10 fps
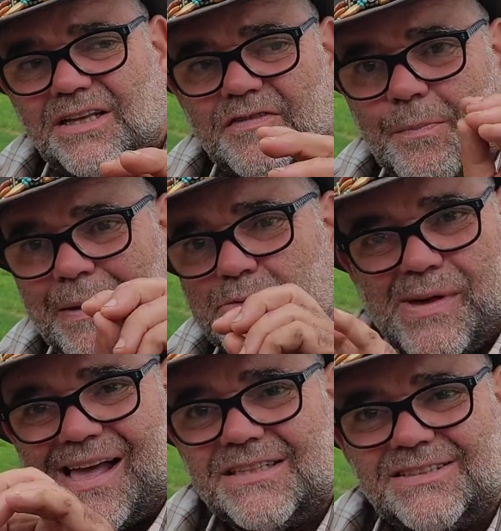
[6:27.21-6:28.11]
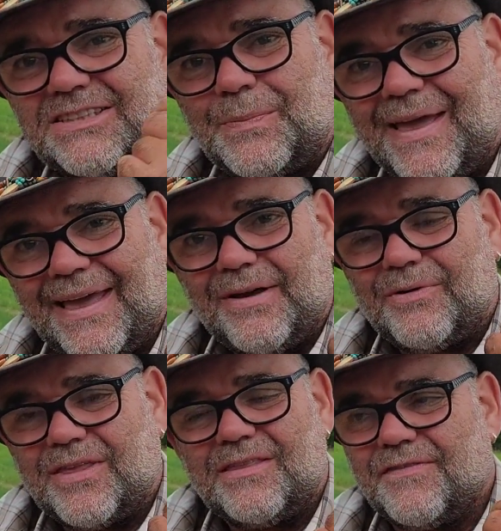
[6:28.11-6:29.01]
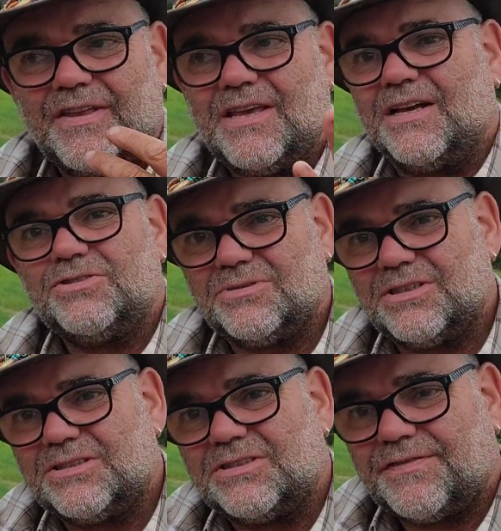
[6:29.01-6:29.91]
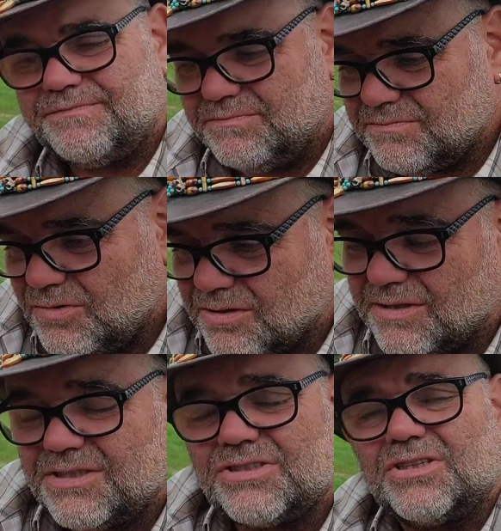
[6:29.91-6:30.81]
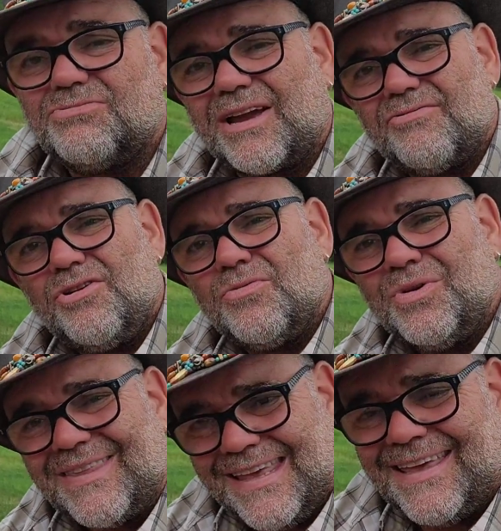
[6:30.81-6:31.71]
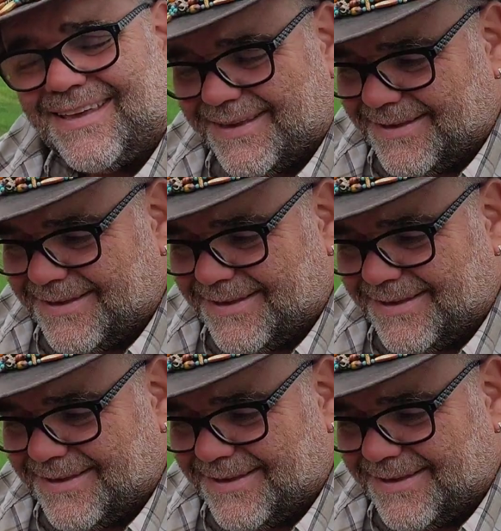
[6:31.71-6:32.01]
If the people with hands disappear, well, then the vineyards, well, they're just, well, they're just going to rack and ruin, wouldn't